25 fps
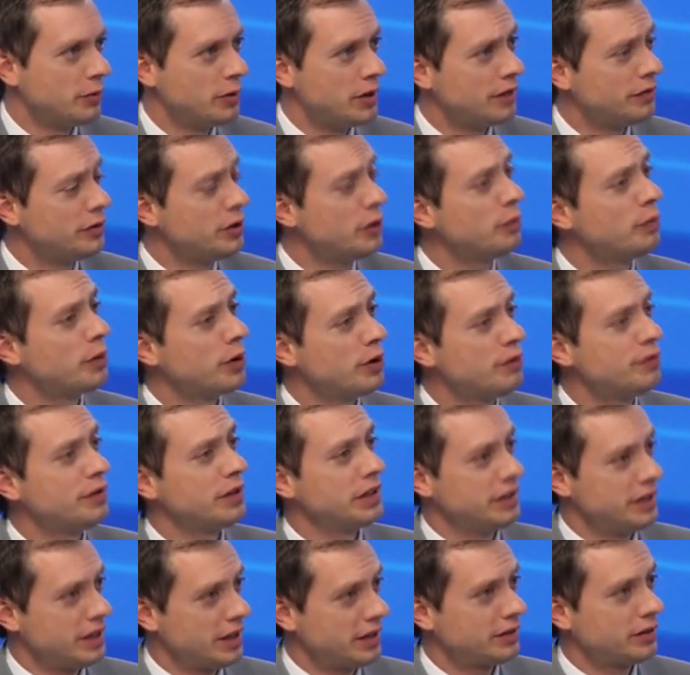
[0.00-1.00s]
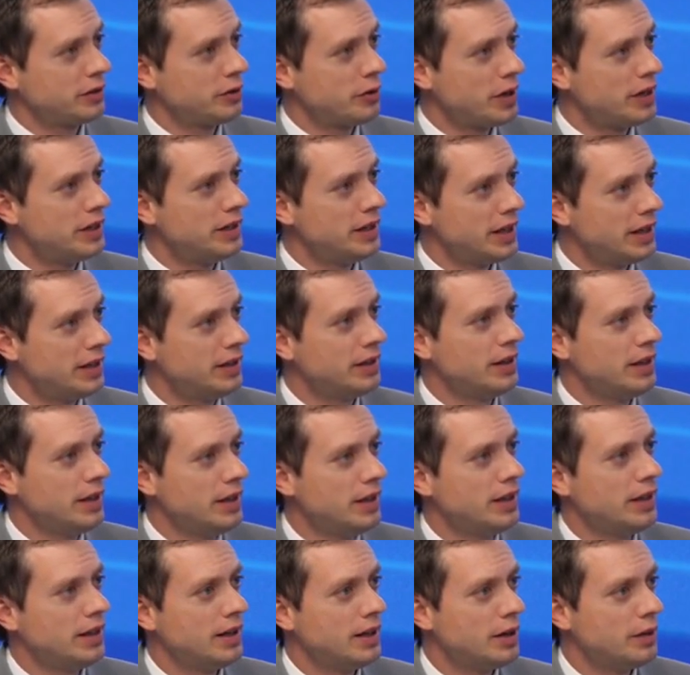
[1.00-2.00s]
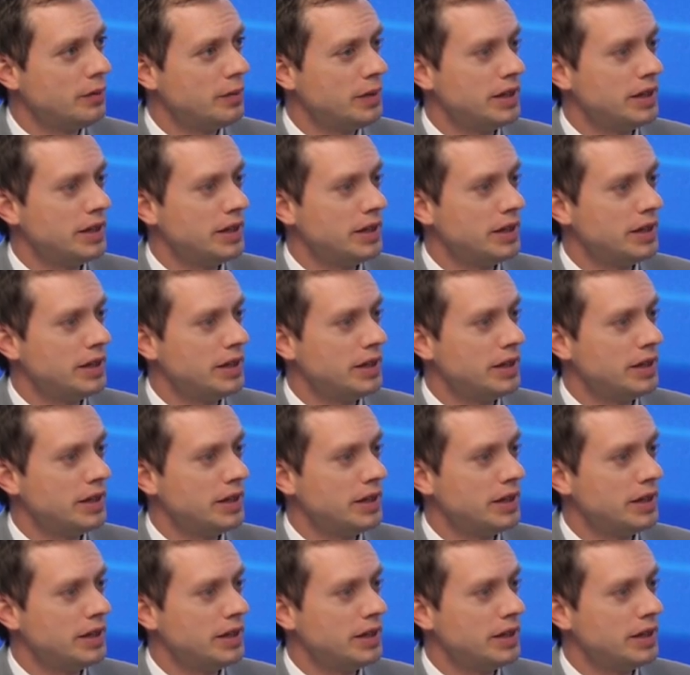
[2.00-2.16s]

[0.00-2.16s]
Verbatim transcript: We have no perfect test quite yet, um,